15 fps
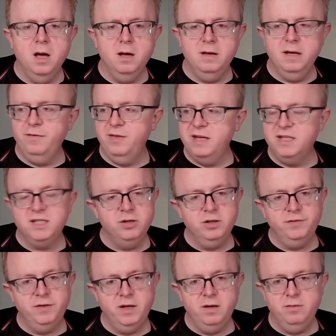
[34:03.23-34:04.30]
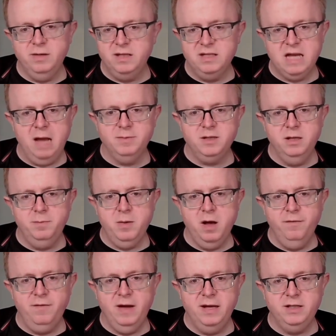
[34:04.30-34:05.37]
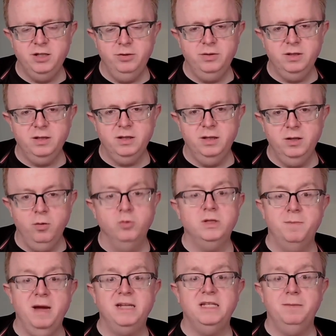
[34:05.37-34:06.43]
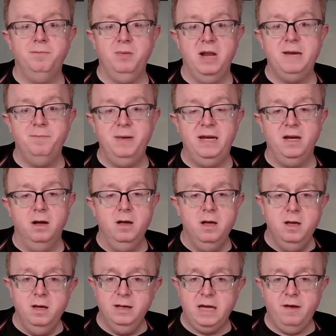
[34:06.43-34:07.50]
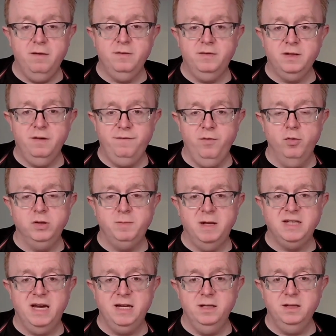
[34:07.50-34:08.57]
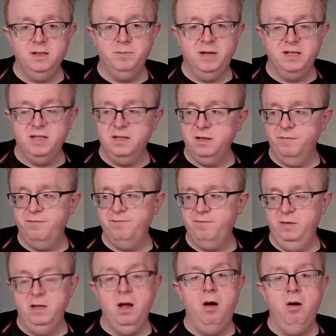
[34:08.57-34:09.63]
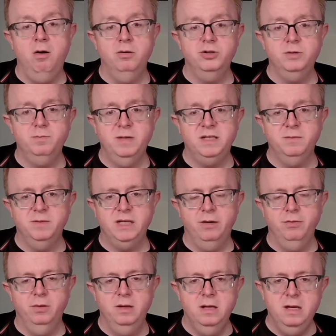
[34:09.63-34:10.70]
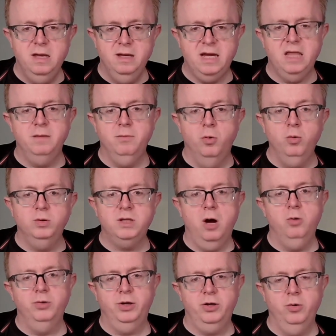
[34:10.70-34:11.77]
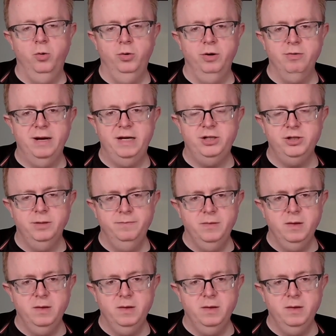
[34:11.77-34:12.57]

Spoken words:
if this suits for you, this is absolutely perfect. You can also make it play bigger. Get 4 spectators, because it's a large piece of material, get them all to hold a corner each.